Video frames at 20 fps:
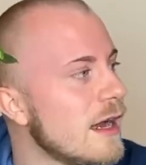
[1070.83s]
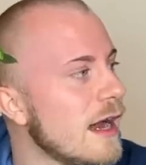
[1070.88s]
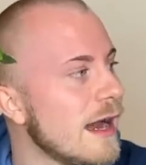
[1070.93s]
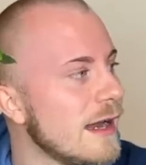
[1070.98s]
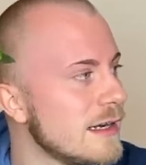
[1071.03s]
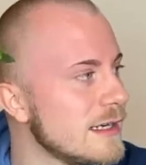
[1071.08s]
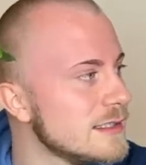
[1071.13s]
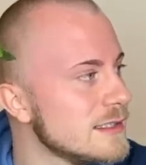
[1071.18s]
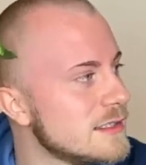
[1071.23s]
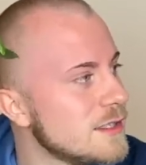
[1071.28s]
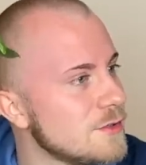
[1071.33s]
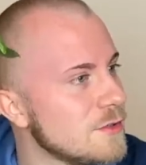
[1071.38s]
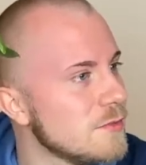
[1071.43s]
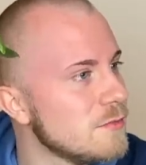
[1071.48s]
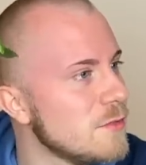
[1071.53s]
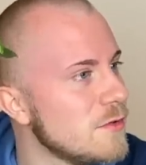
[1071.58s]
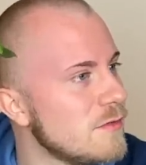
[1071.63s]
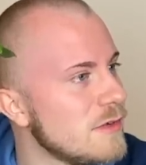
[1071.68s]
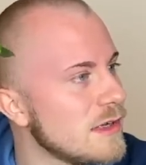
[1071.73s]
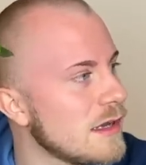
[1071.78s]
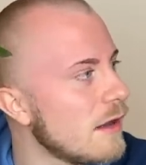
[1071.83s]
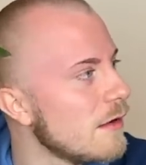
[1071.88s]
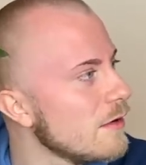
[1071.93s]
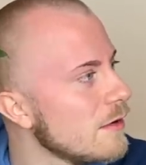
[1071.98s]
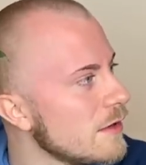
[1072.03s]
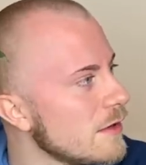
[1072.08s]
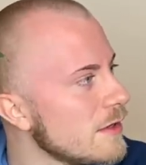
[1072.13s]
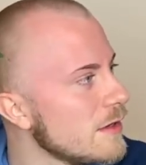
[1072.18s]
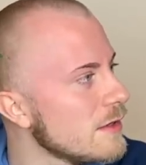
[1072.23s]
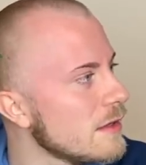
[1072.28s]
I considered moving out
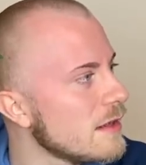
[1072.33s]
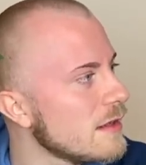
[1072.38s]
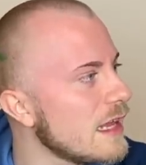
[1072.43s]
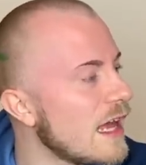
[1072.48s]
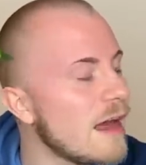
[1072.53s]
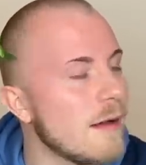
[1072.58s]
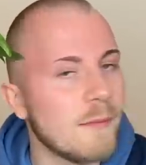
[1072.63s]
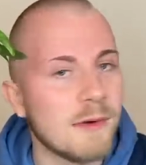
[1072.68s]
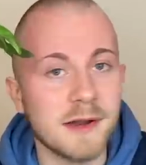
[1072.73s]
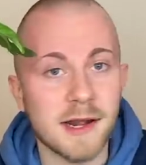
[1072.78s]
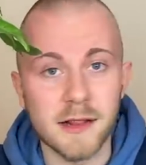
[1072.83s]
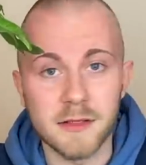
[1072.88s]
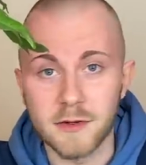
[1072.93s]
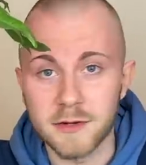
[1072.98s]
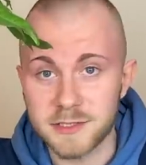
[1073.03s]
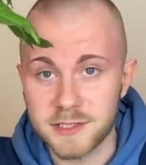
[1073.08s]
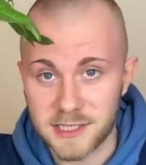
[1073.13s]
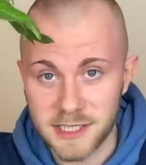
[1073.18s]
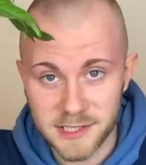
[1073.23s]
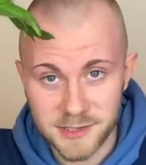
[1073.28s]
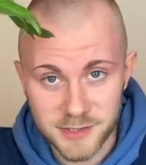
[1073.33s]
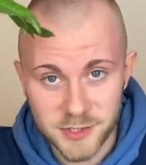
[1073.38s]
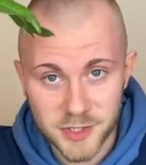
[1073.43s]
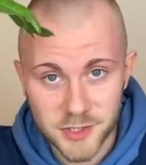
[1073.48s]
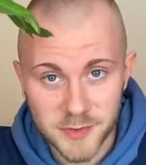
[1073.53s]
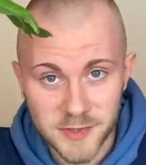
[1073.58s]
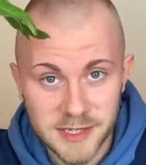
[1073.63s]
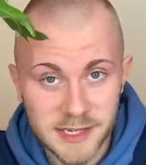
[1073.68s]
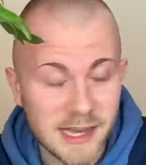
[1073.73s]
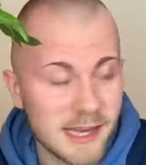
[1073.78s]
earlier than that, but I looked
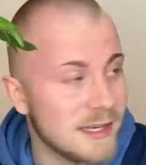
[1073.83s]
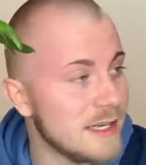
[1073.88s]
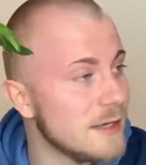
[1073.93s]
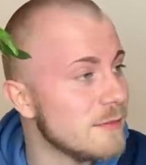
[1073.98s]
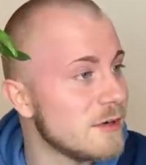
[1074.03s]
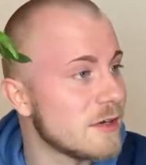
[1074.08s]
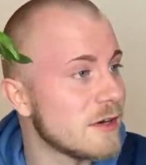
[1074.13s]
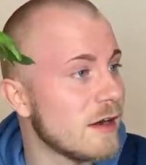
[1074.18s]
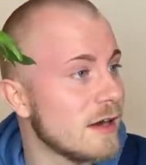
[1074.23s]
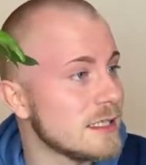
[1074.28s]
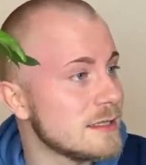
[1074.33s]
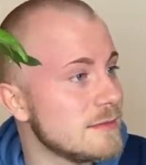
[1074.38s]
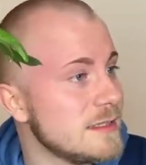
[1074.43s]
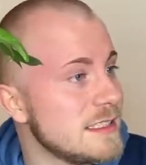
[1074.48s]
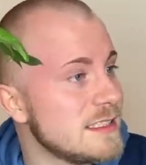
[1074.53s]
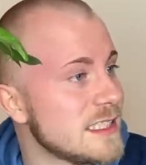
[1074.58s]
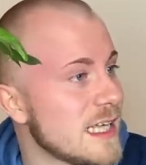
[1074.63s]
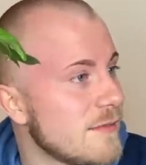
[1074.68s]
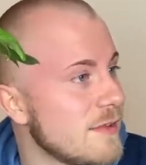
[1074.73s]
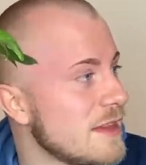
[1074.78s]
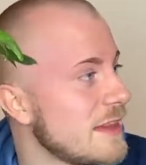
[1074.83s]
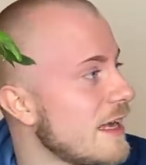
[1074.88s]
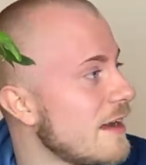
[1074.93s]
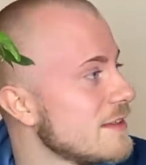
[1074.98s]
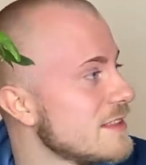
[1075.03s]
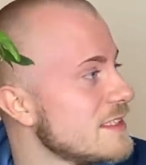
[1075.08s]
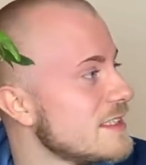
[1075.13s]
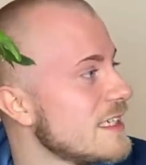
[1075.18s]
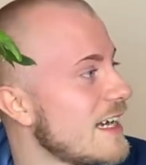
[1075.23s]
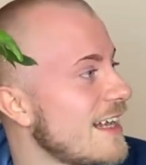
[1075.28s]
into it and it would cost me seven
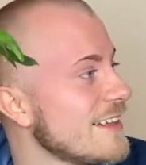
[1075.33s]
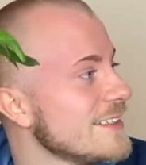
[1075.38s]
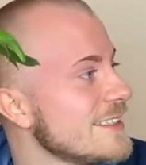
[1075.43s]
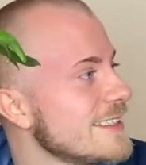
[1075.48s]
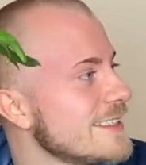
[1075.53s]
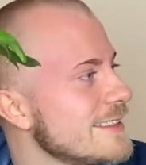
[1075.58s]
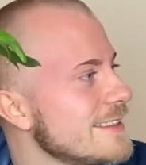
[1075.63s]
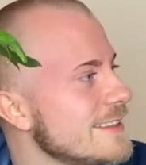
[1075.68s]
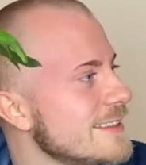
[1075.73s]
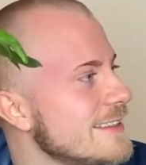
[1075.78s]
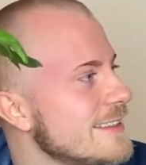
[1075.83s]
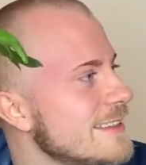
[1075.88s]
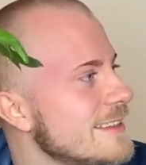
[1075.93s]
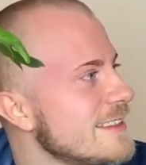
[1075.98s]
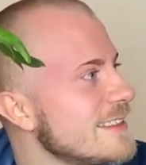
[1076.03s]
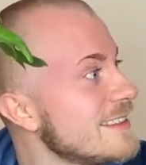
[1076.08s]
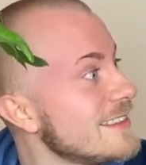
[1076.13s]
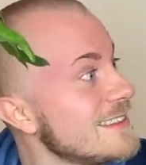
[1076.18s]
thousand dollars.